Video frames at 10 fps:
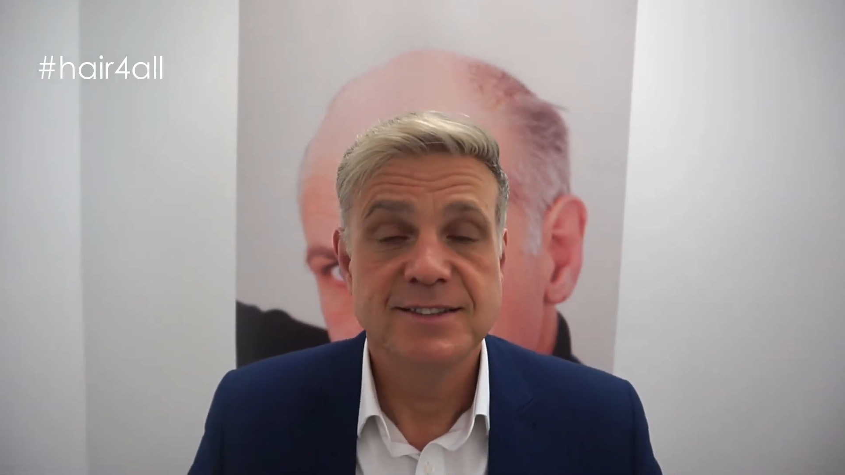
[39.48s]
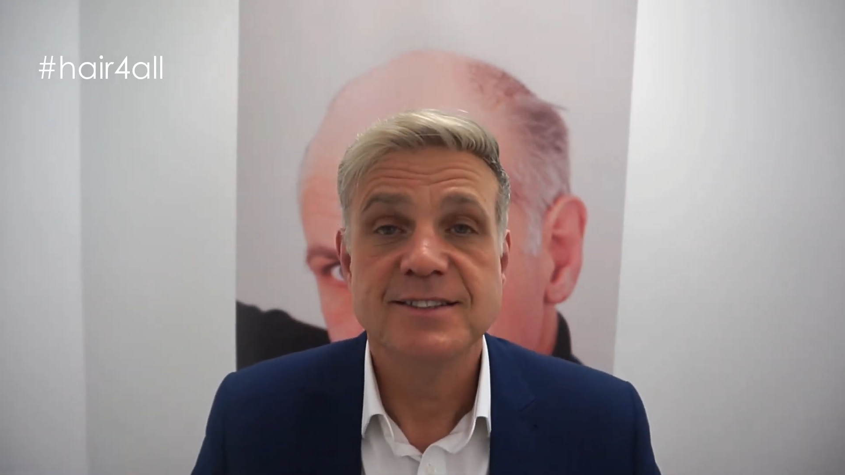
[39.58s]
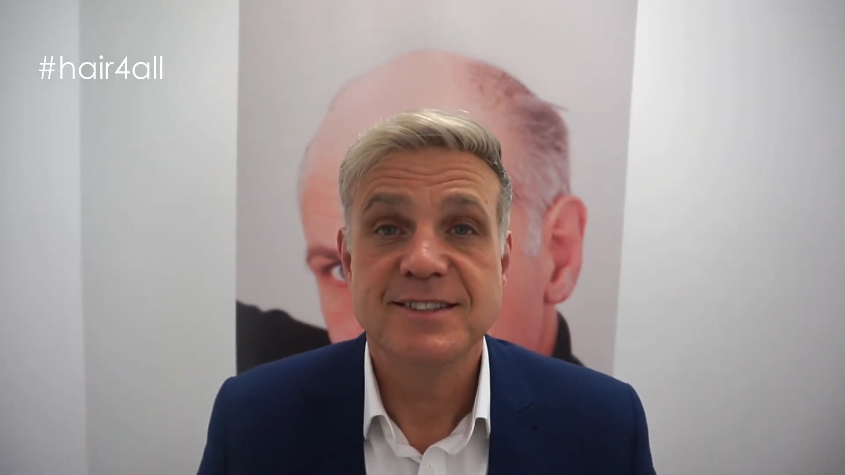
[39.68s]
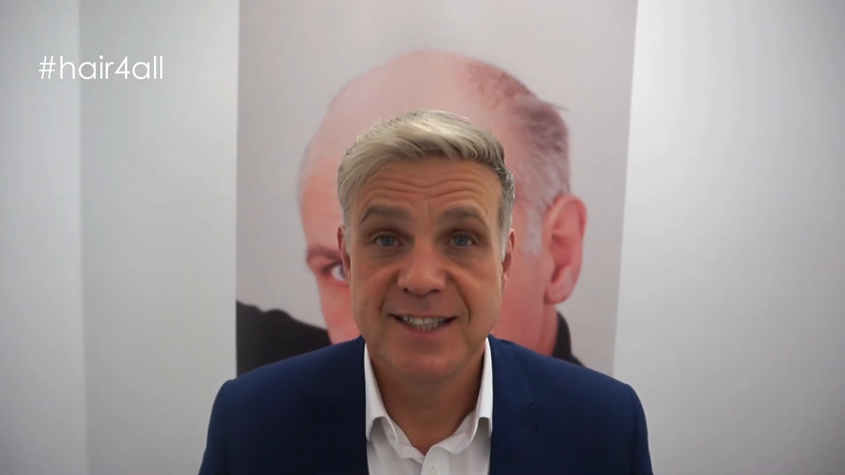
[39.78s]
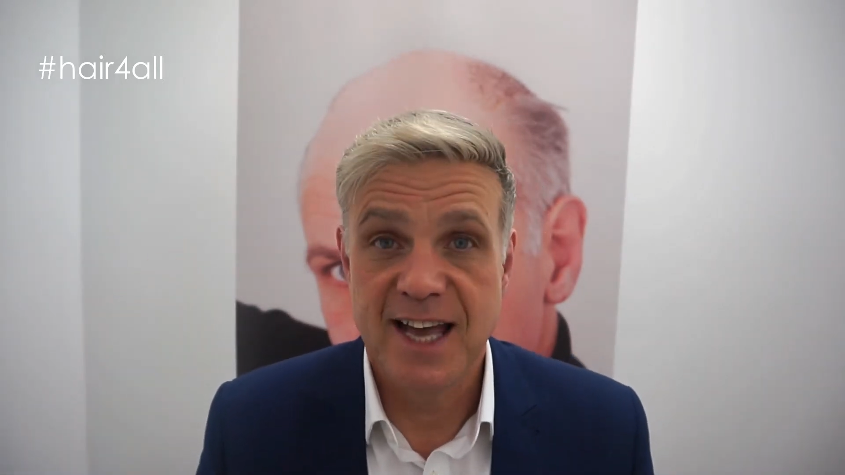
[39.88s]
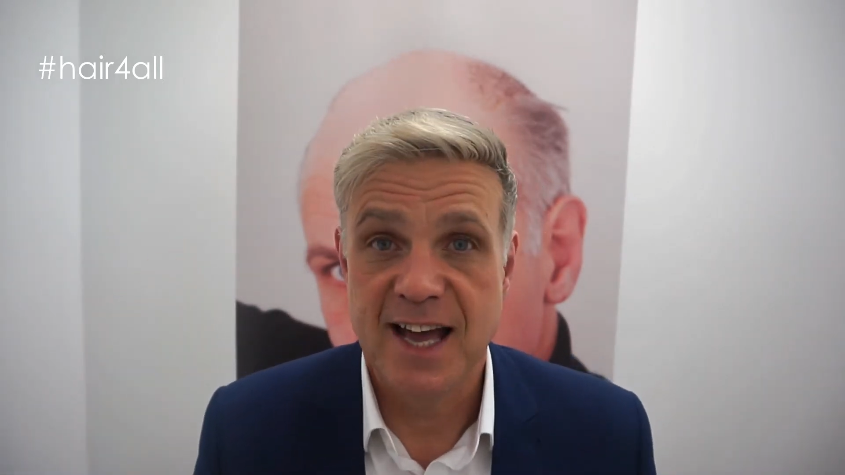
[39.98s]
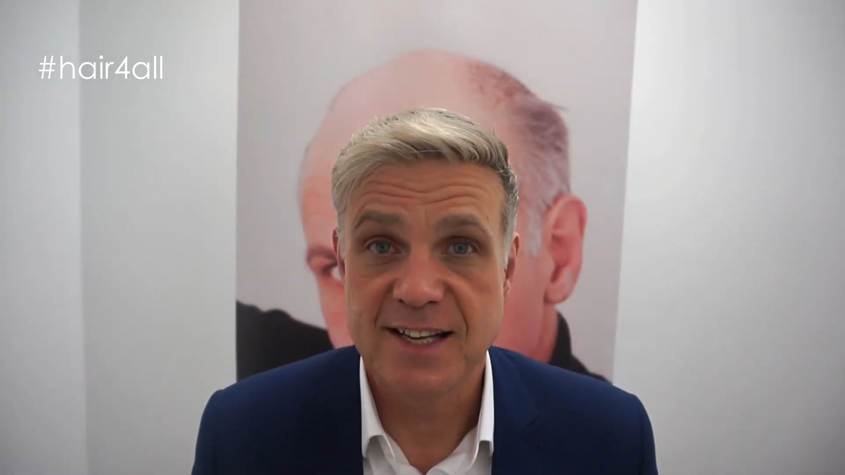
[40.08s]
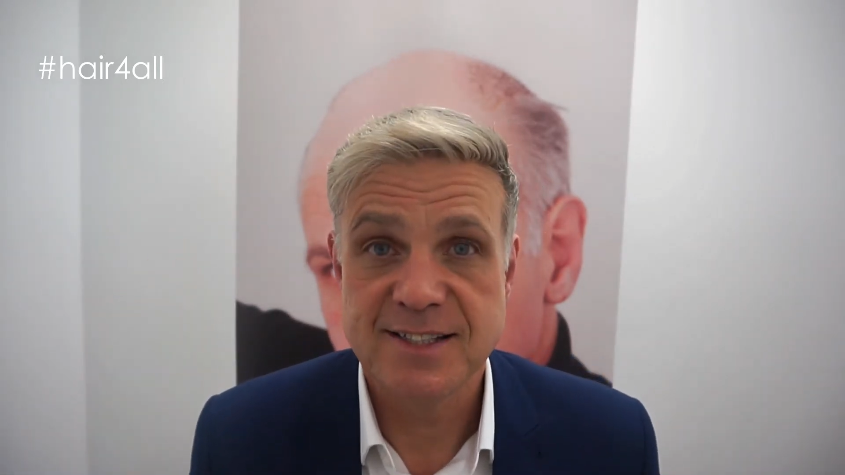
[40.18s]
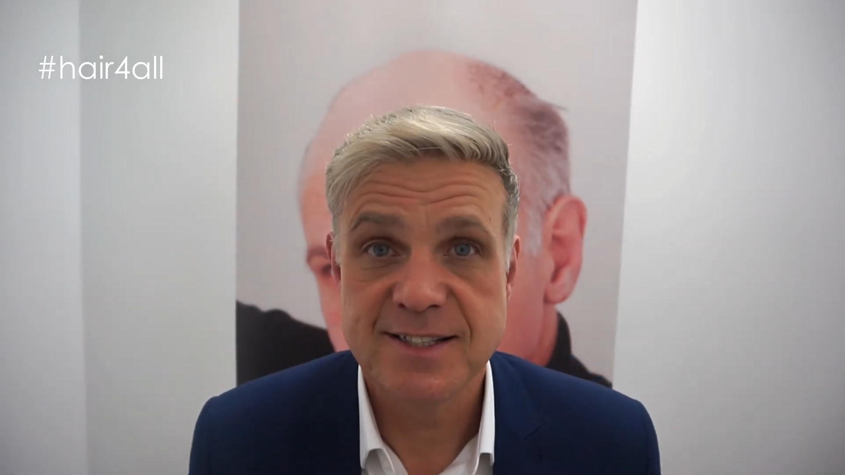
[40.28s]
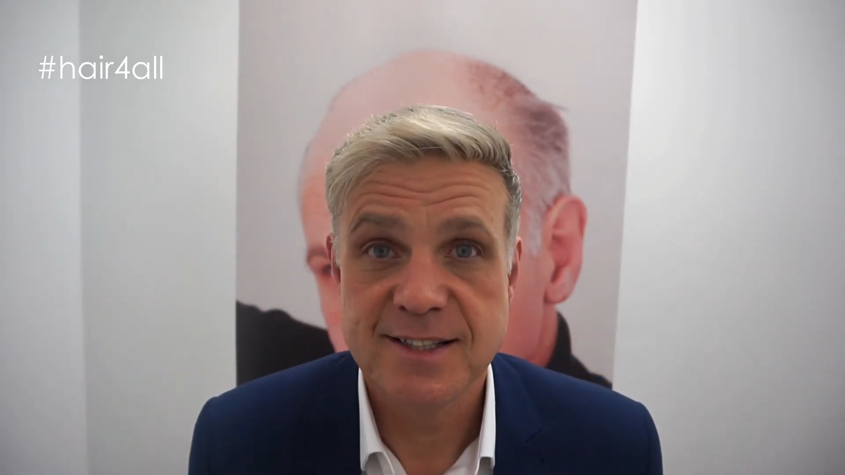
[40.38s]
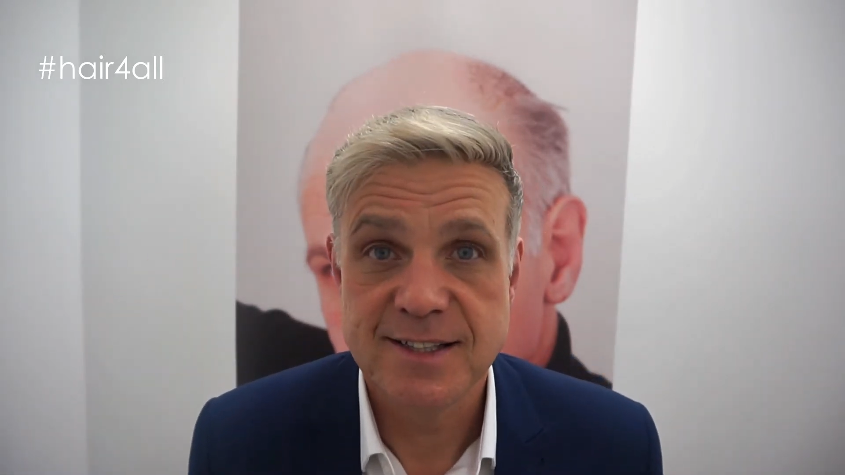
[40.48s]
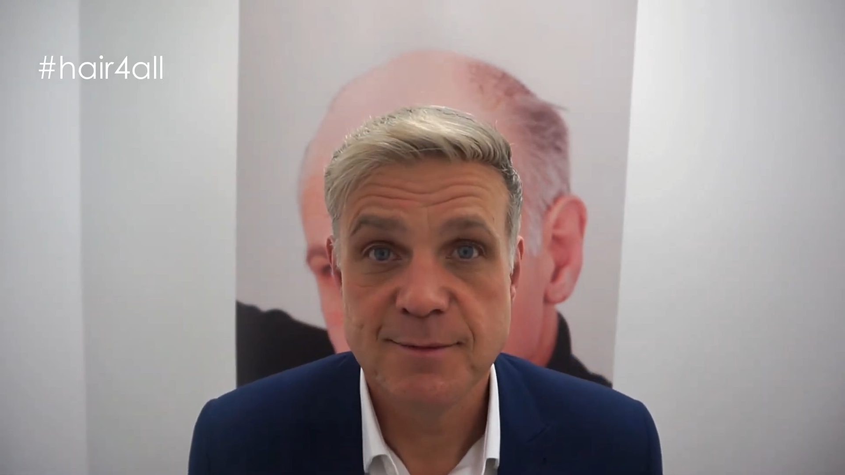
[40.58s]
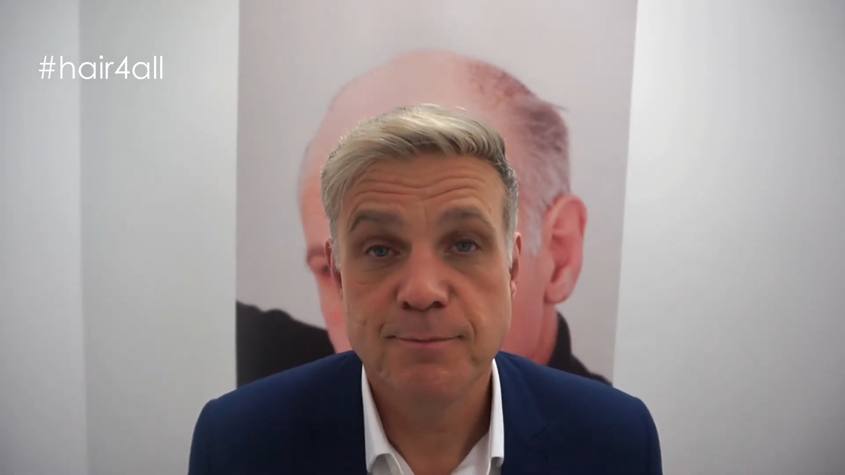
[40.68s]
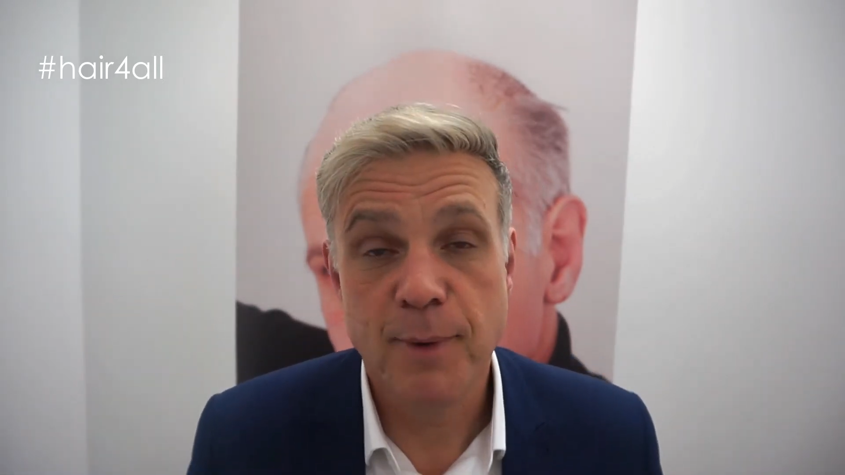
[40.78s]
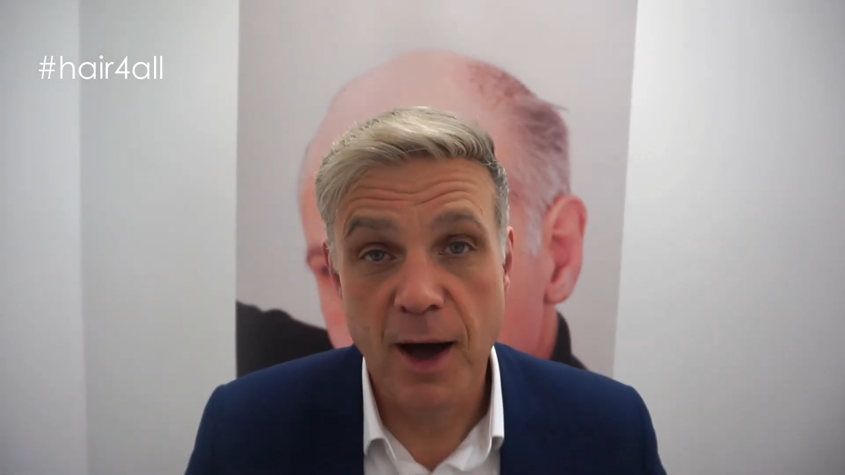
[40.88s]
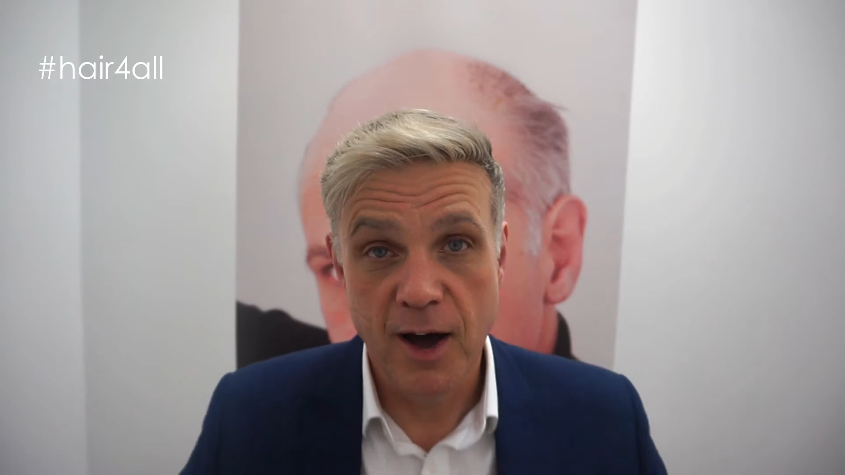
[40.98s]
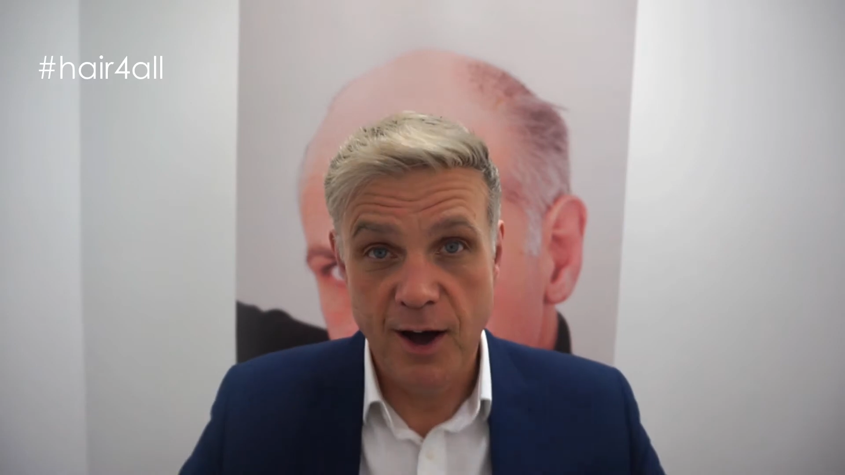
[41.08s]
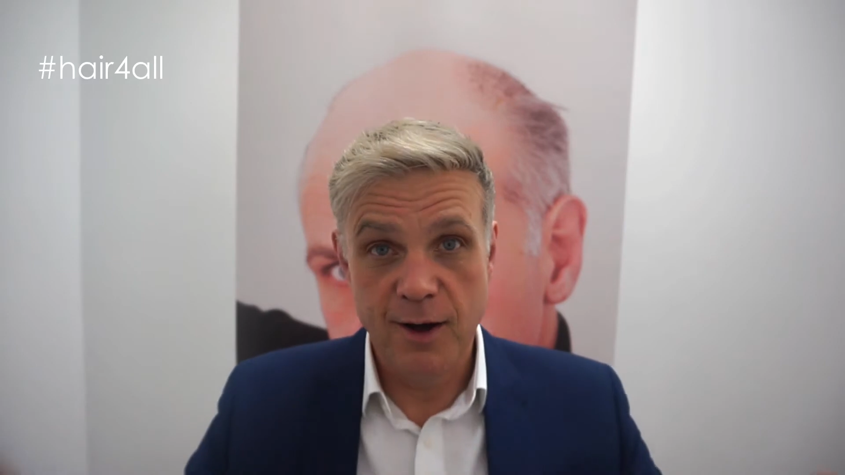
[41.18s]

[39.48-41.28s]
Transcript: yes. But